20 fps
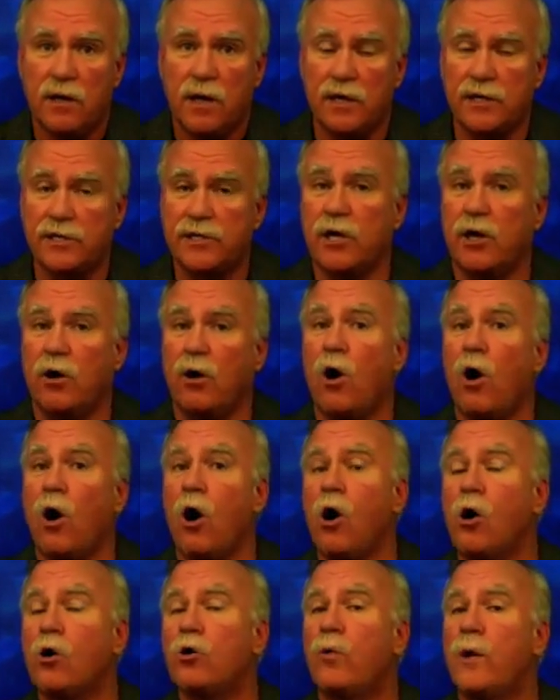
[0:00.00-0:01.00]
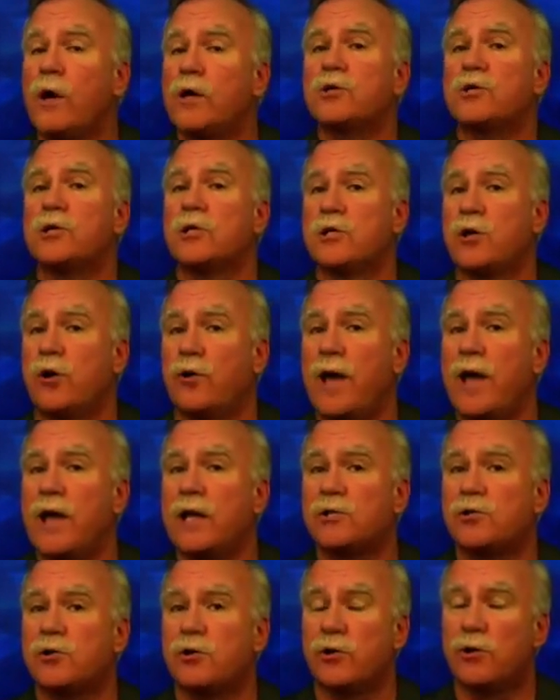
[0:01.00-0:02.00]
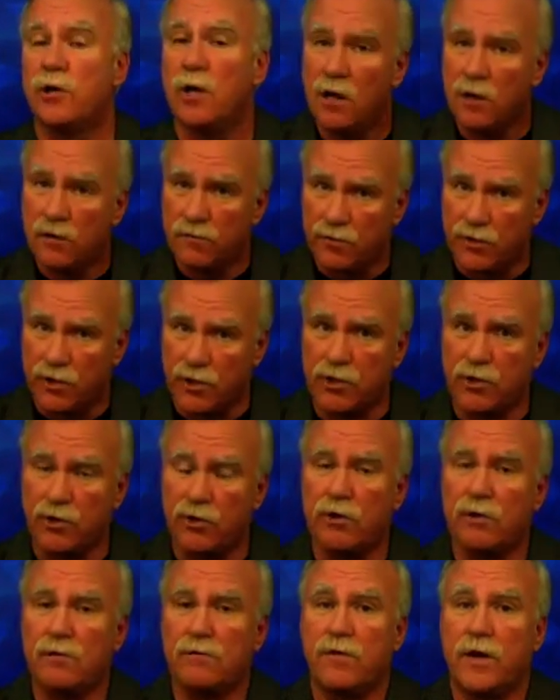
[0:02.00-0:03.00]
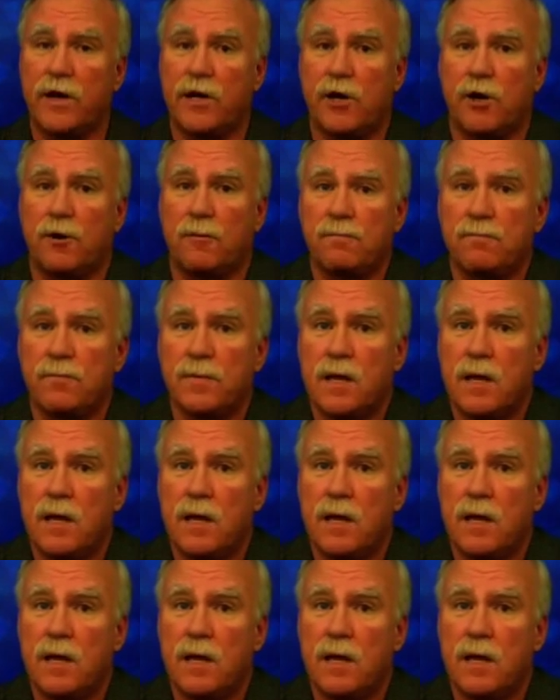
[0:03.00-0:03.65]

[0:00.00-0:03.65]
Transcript: until all questions are answered for the current video.